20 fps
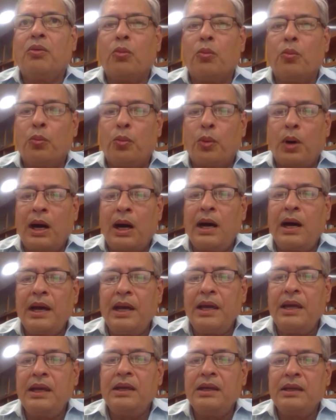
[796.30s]

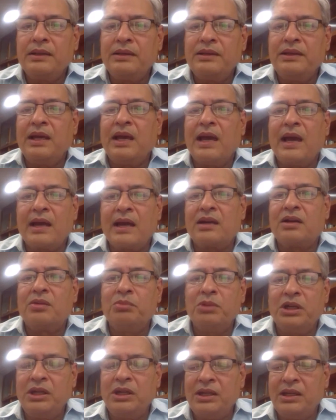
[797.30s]
why the
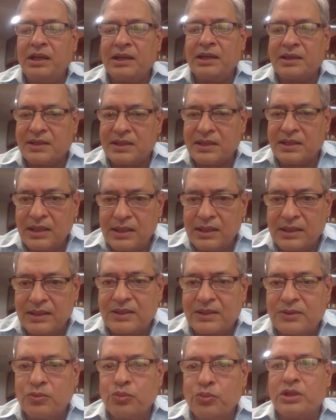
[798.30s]
acrimony
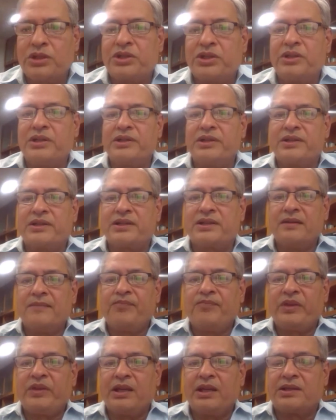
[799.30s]
exists, which is
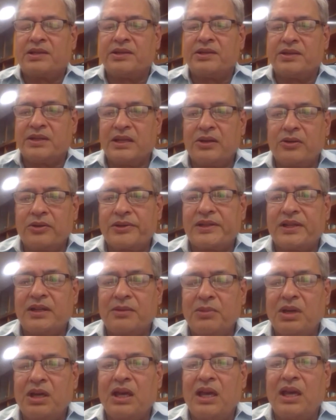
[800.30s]
it's a
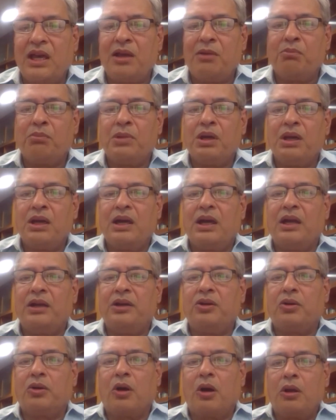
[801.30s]
zero-sum game, and
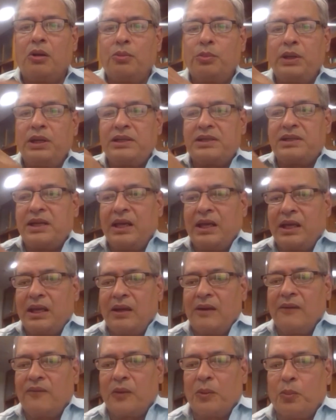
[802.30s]
you're always
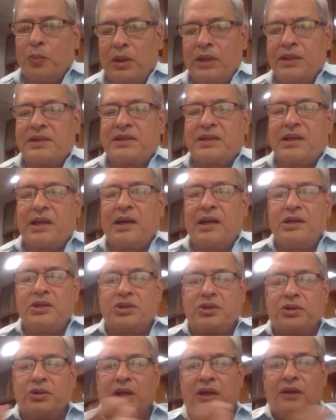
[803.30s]
taking from one side
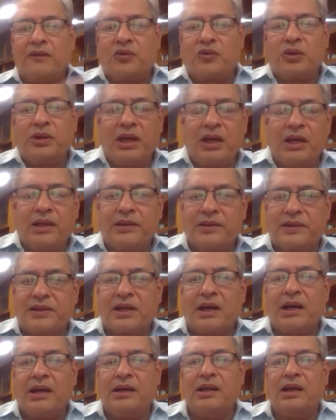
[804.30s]
to give to the other
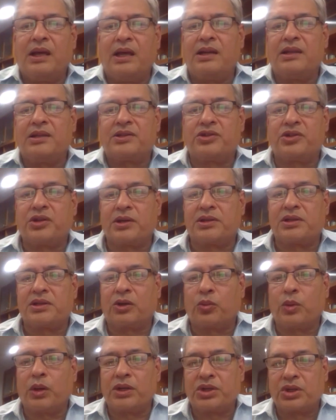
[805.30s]
side, and it's just a
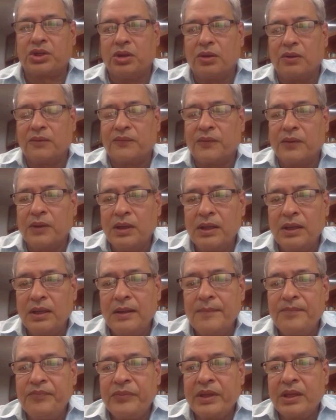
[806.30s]
question of
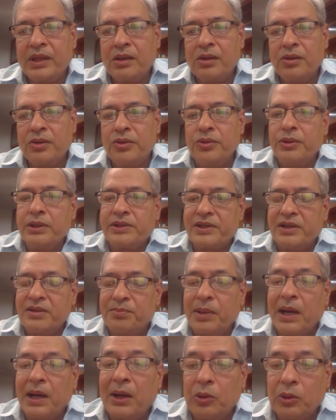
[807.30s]
who is in
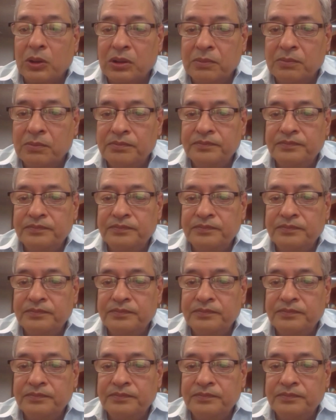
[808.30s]
power.